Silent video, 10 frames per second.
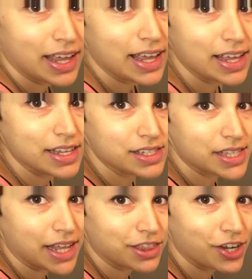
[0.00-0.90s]
is
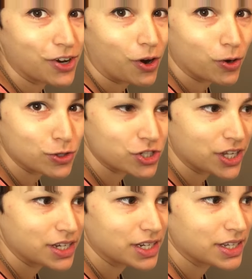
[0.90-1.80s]
that their
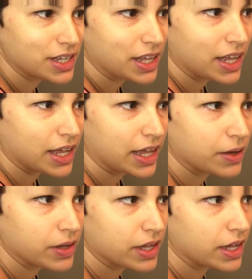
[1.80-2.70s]
ocean
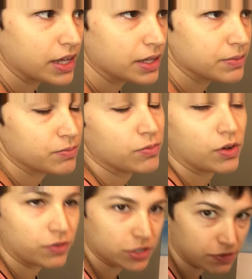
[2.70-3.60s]
it well,
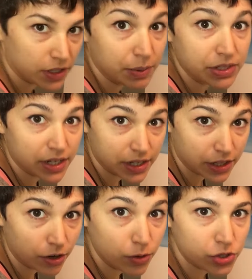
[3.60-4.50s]
first of all, let me tell you,
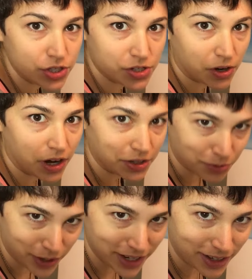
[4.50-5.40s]
their oceans are
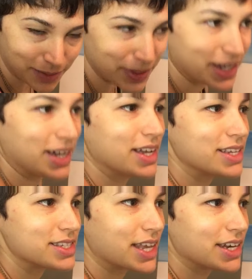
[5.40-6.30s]
unreal
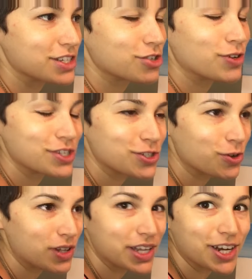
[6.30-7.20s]
because it is crystal
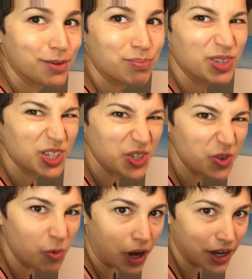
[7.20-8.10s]
clear blue
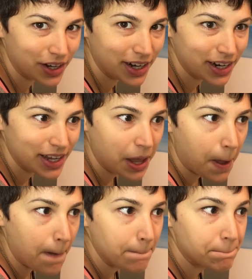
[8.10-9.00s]
water,
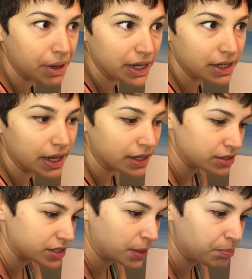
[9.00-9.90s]
but in
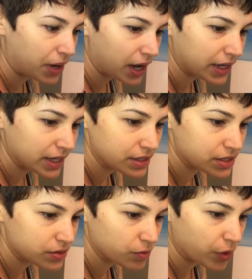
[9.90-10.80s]
some
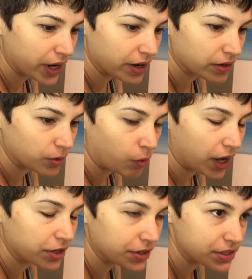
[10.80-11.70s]
pockets where the
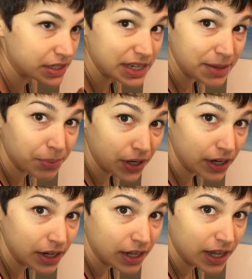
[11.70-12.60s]
water is
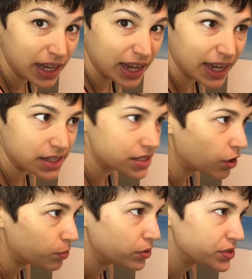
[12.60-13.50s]
deeper, it's
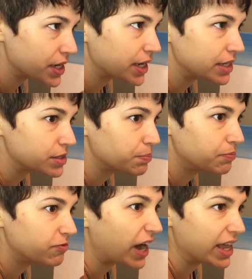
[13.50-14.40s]
almost like it's a
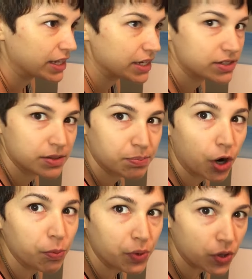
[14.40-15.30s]
violet
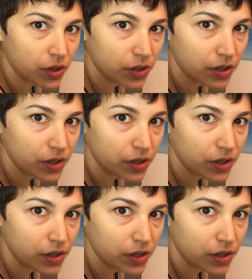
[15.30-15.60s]
purple.